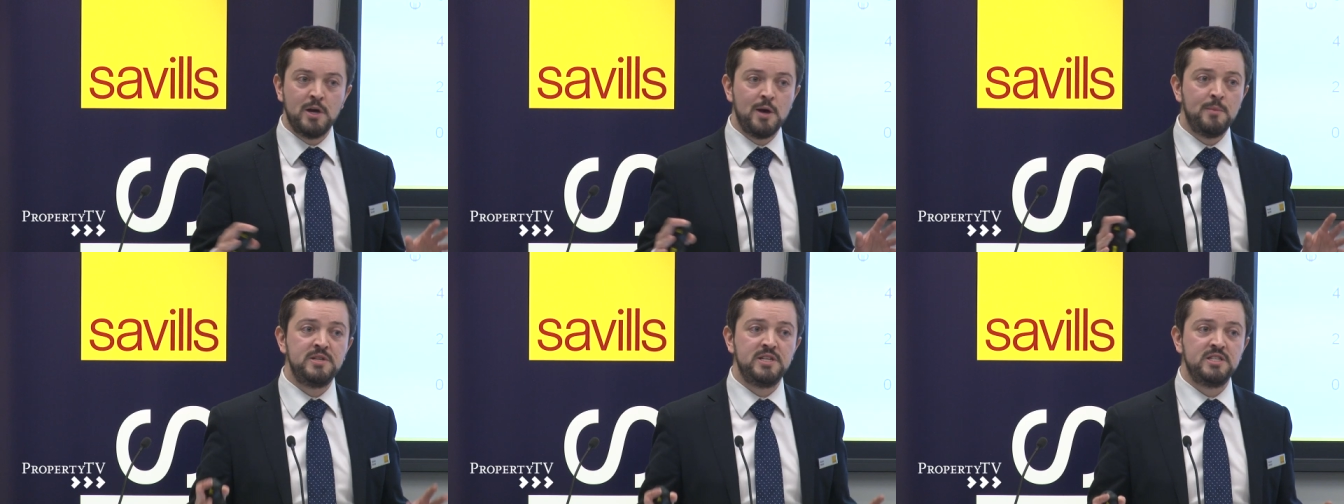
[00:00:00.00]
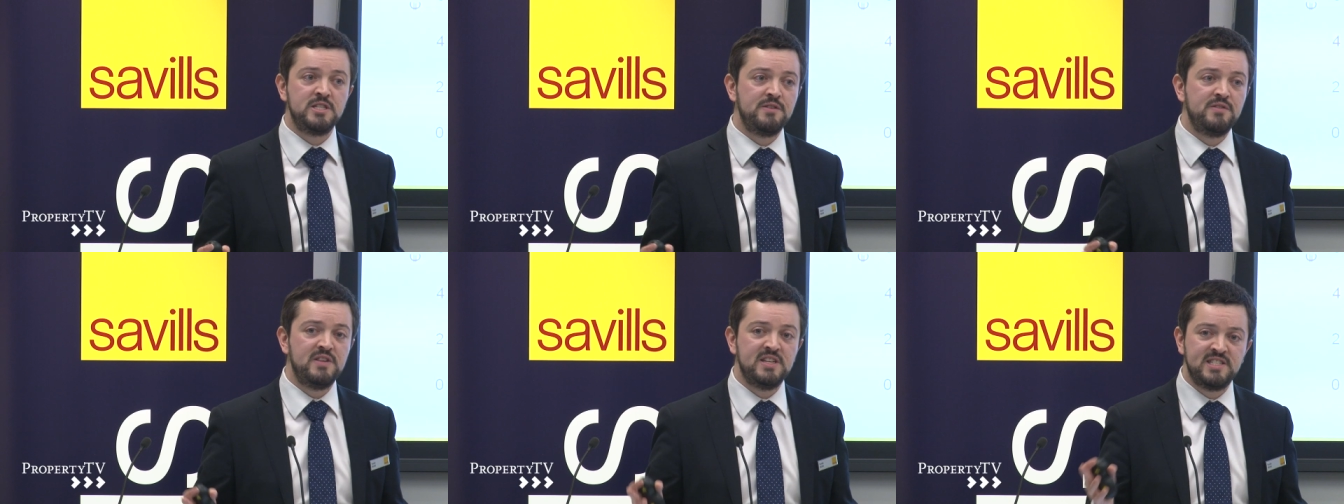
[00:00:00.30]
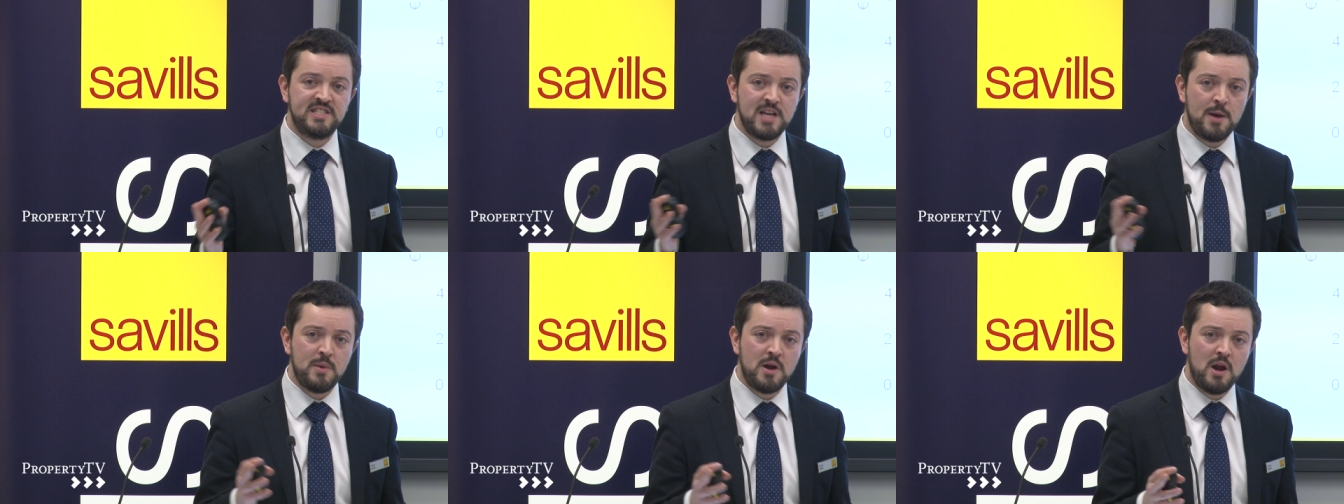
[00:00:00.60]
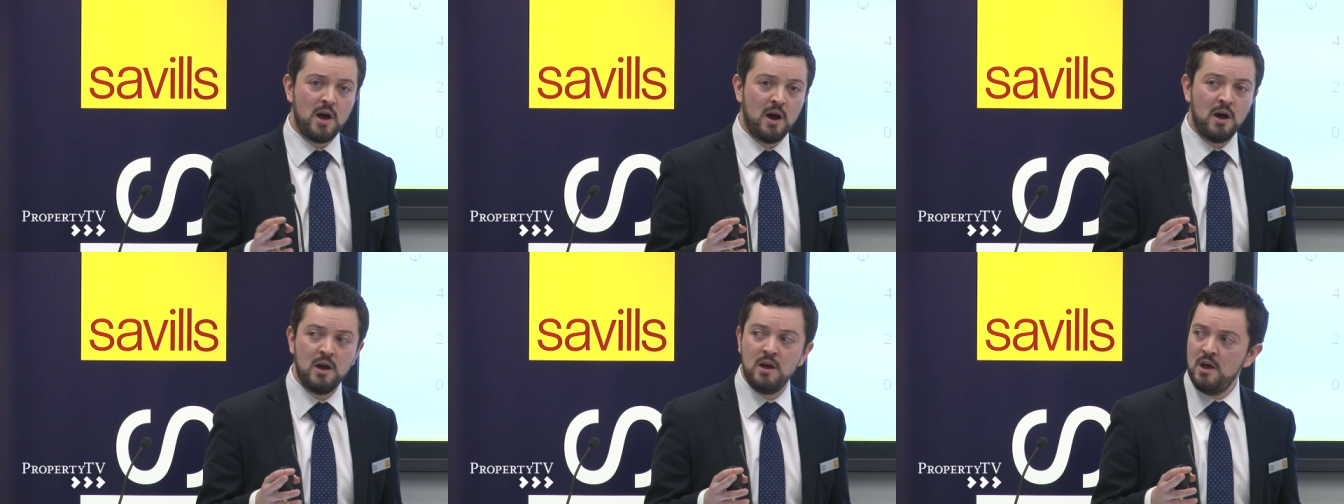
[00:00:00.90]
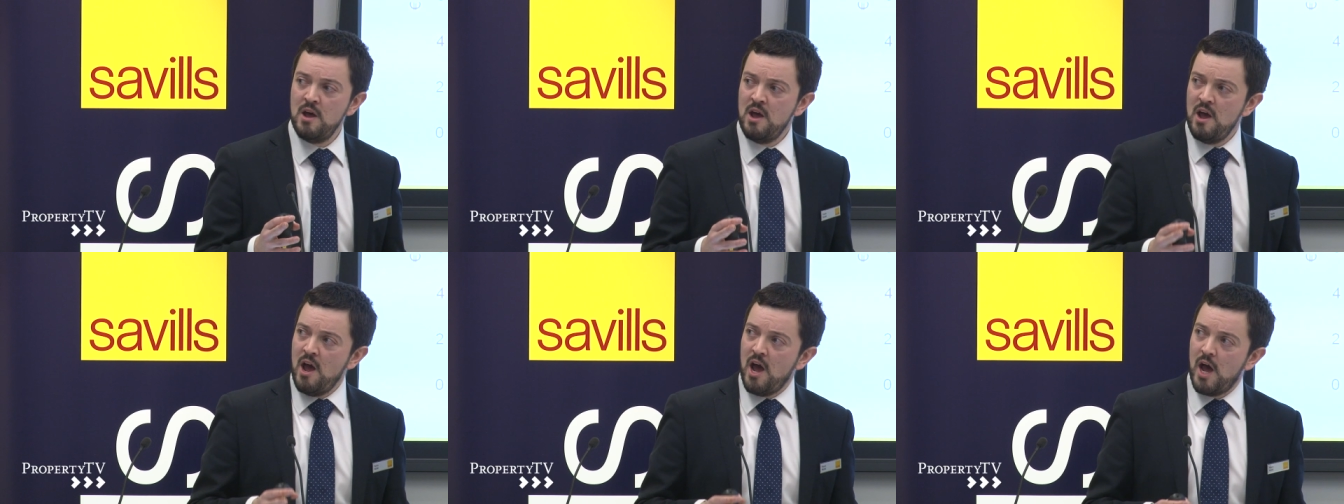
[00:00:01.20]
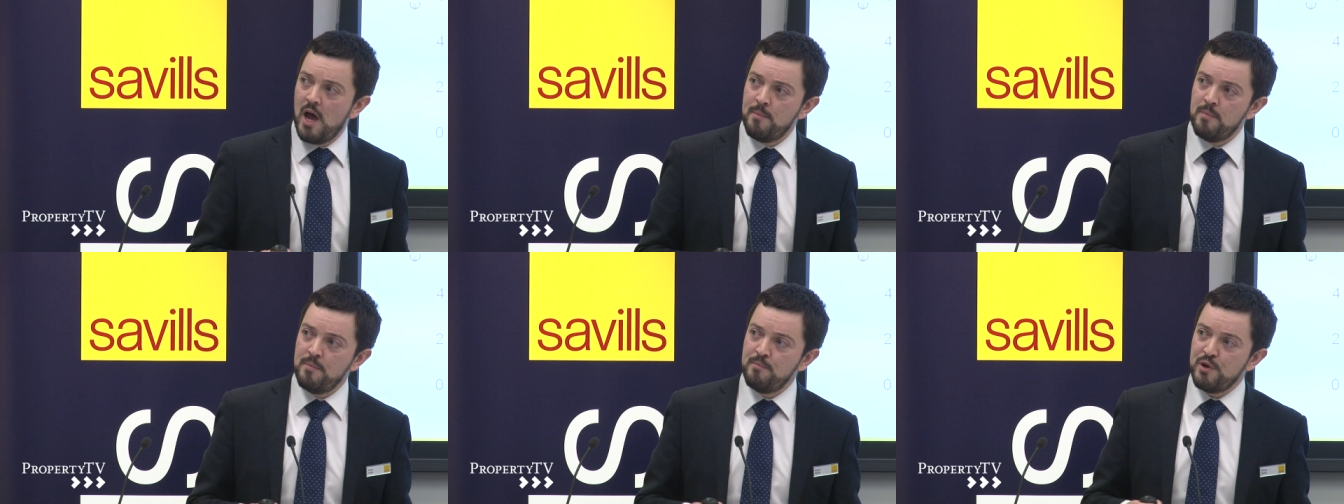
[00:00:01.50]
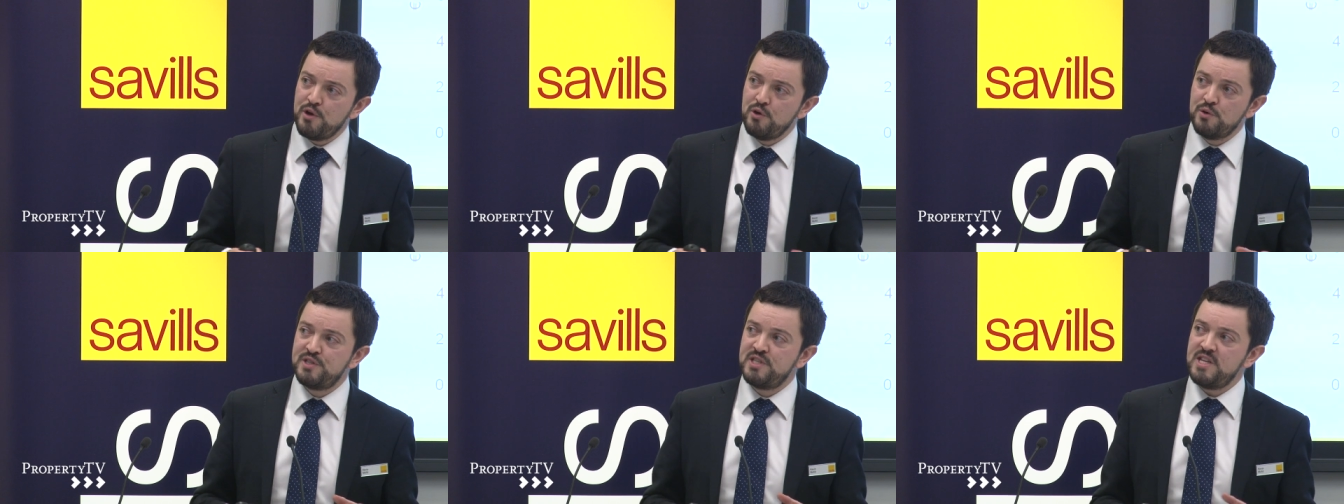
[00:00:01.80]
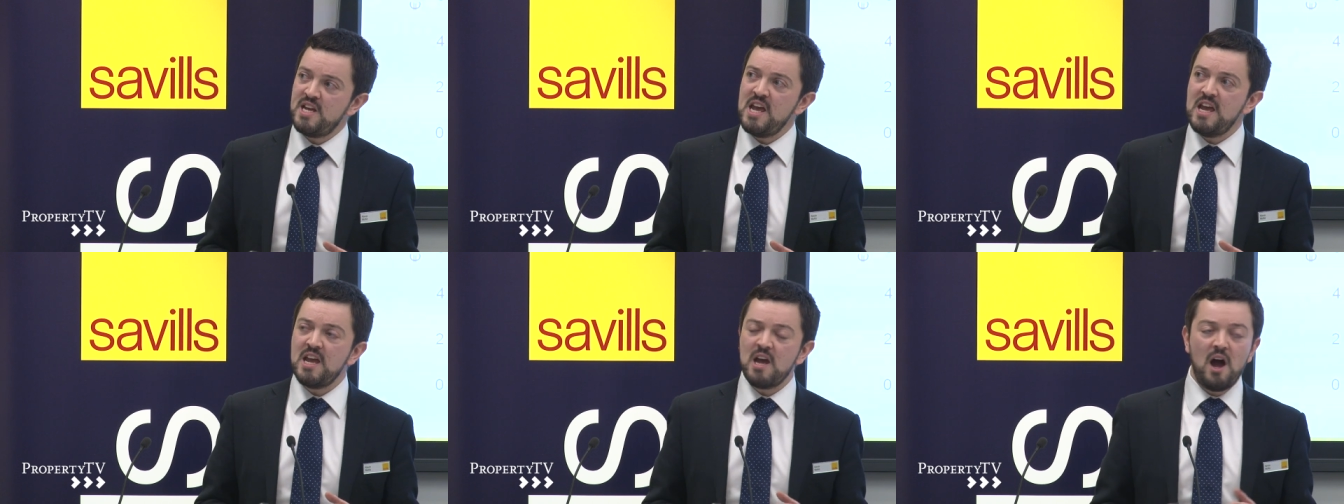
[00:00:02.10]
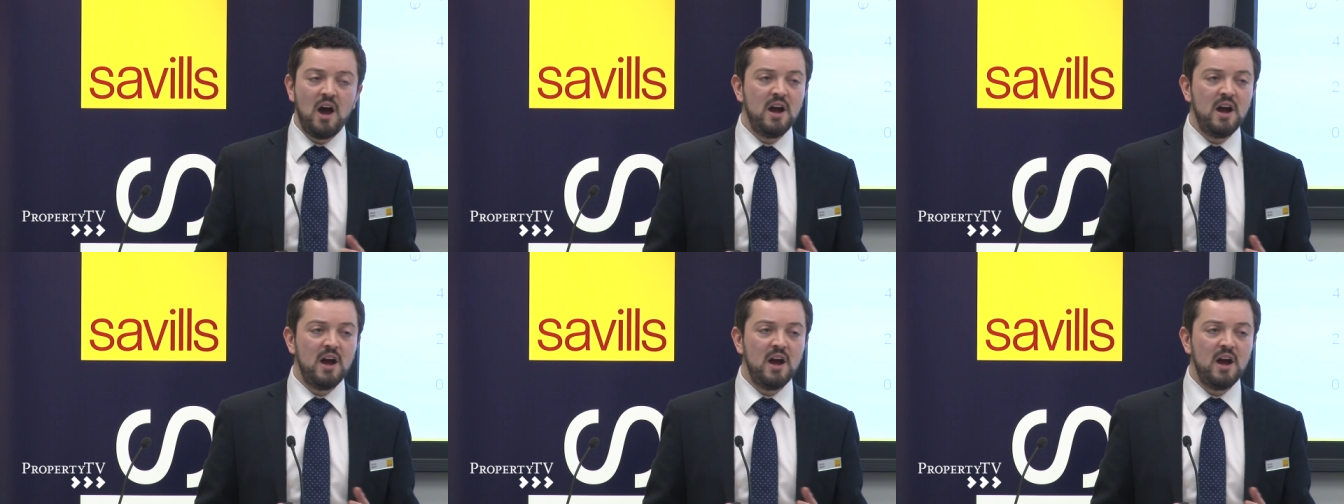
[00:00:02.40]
purposes of this seminar. But you're seeing,